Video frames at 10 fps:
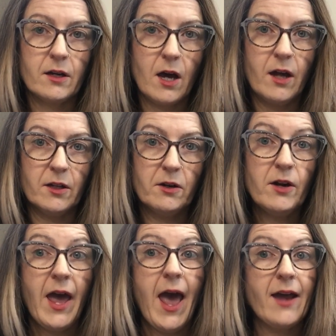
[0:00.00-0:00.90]

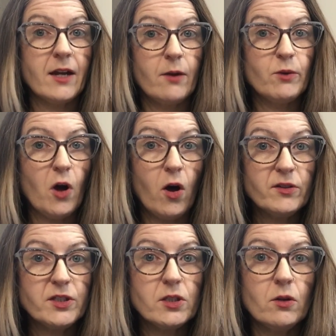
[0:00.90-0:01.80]
color. And I would
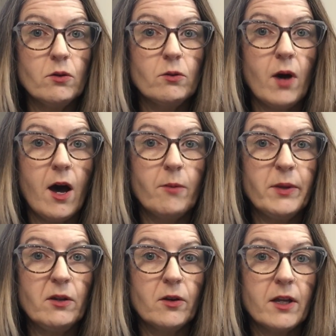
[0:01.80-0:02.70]
also
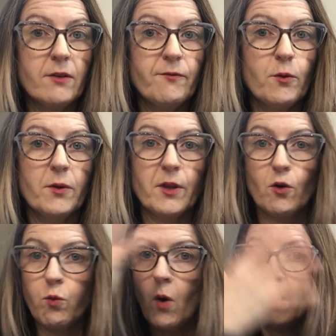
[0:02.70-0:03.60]
be looking for the
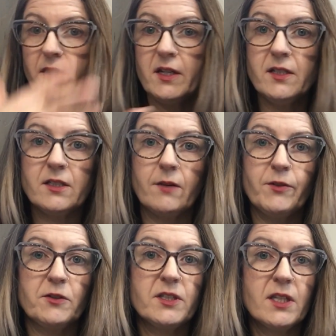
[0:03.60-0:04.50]
qualities
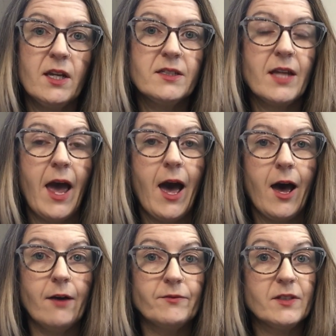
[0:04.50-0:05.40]
of their skin to
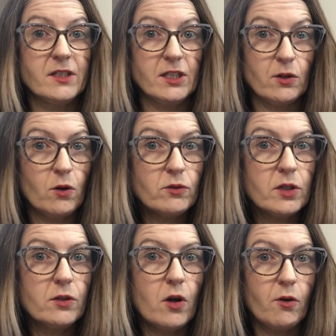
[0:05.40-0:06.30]
have 0
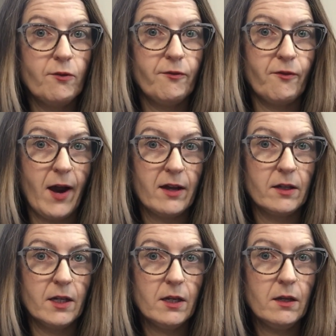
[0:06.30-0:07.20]
to no
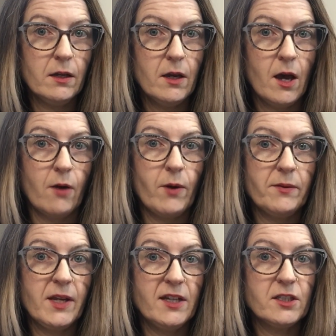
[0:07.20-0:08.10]
freckling
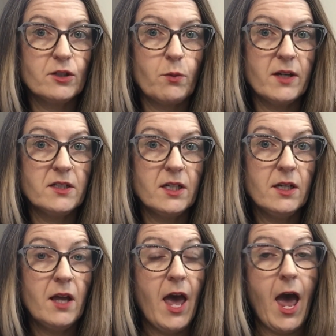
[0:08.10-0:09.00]
around the age of
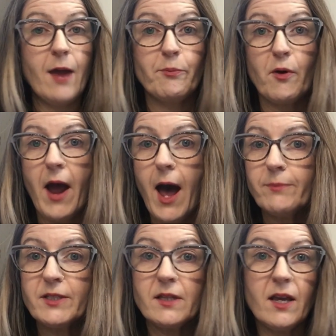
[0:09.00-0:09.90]
20, and
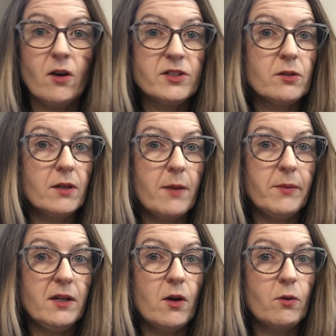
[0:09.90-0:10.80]
perhaps they also let
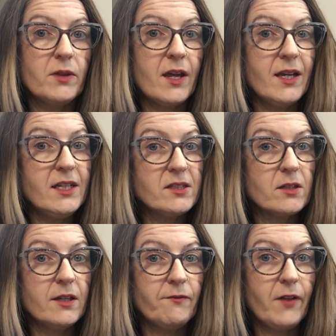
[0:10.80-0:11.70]
me know they
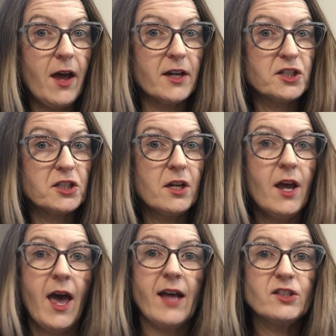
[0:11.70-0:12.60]
easily flush.
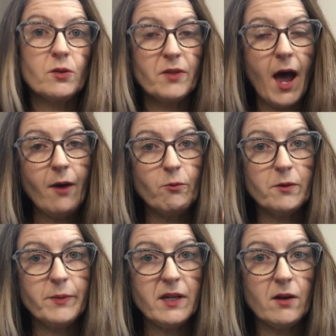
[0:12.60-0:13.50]
And so that
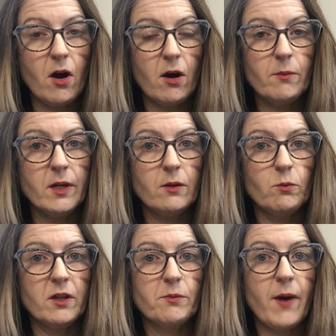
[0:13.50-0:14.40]
would be in harmony
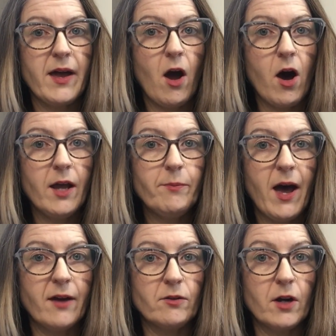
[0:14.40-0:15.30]
with my eye
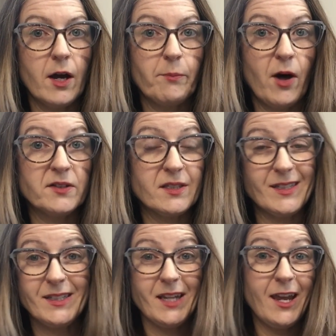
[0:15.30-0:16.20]
pattern
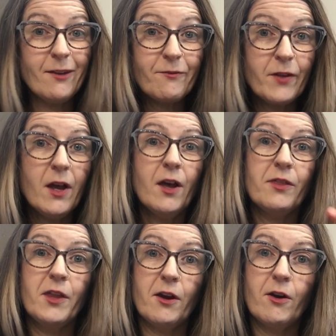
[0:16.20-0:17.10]
hypothesis. If
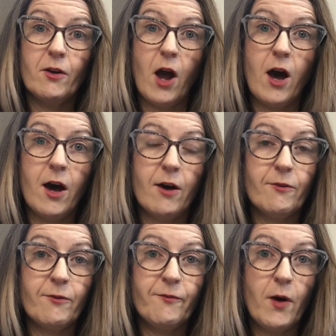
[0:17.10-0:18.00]
their
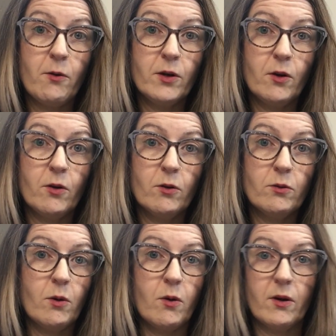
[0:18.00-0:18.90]

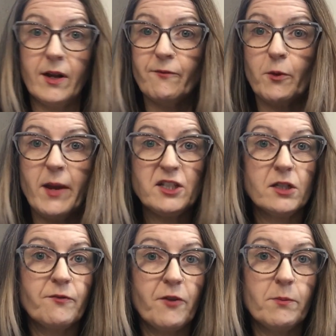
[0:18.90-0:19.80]
photo or
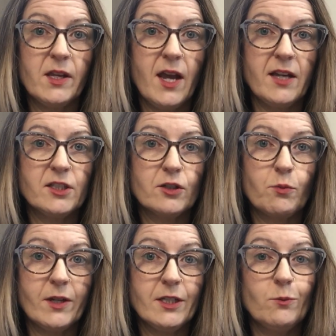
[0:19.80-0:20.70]
information from the age of
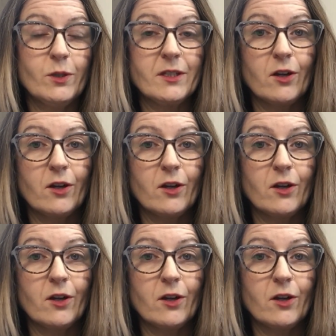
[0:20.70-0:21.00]
20 was